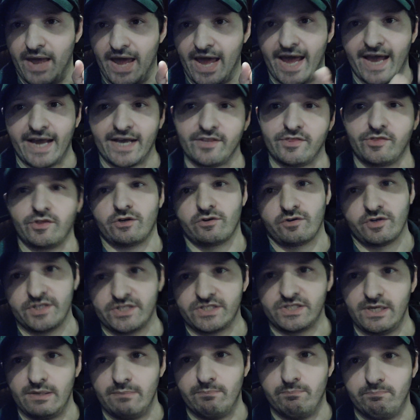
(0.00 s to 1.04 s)
Agatha
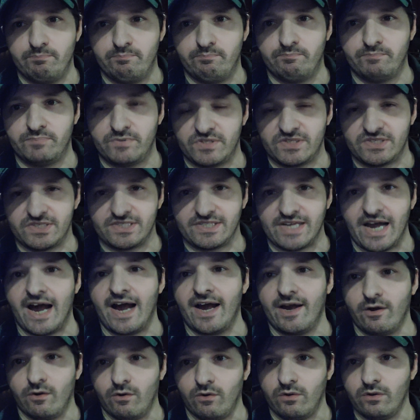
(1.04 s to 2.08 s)
Christie
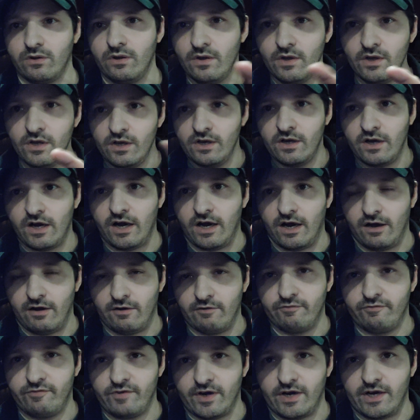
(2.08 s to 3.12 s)
style
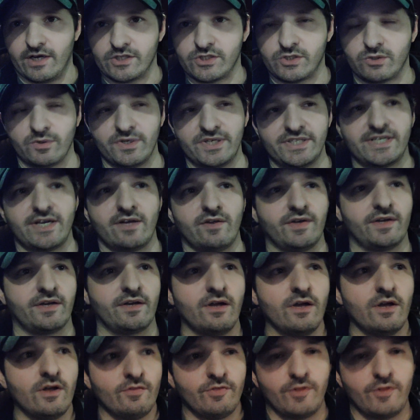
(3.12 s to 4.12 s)
of storytelling,